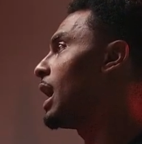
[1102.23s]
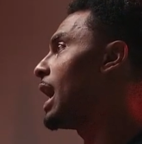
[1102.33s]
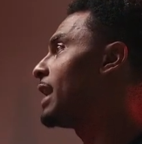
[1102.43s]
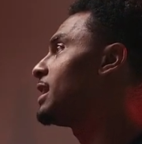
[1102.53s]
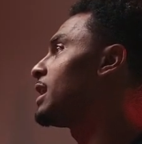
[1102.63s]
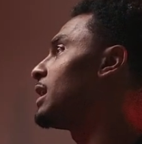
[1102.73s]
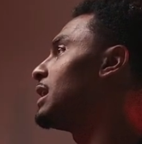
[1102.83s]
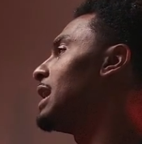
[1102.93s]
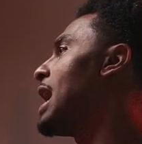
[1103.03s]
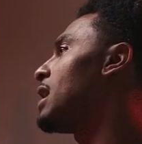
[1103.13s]
I think a
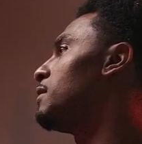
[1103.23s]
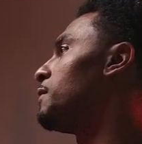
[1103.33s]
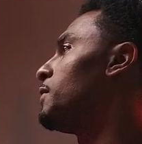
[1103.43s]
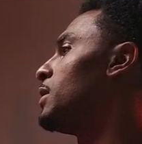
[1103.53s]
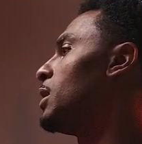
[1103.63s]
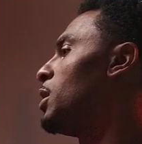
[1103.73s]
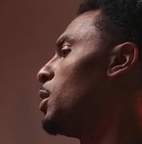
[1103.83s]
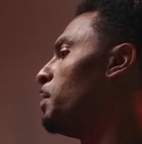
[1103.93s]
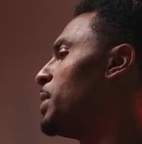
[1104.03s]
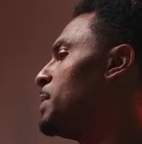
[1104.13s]
lot of
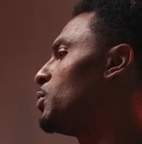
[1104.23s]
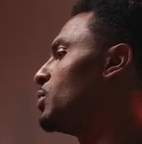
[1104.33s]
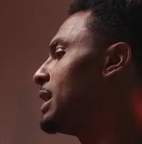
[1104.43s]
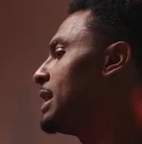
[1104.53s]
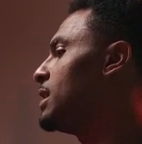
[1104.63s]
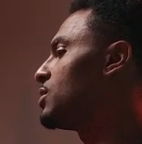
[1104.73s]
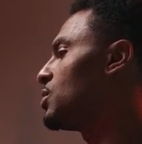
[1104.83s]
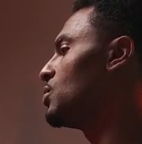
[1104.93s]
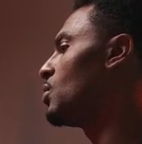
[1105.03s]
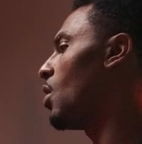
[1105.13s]
people need
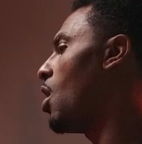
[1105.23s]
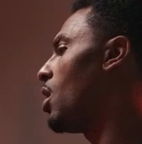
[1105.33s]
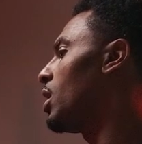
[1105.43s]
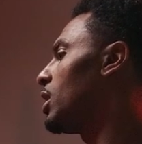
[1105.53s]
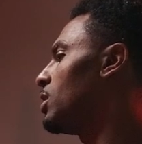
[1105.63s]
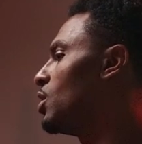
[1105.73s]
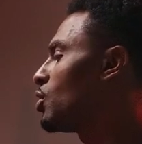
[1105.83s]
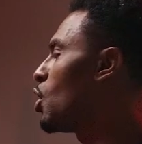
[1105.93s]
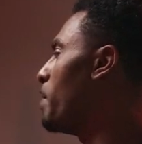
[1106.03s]
to, go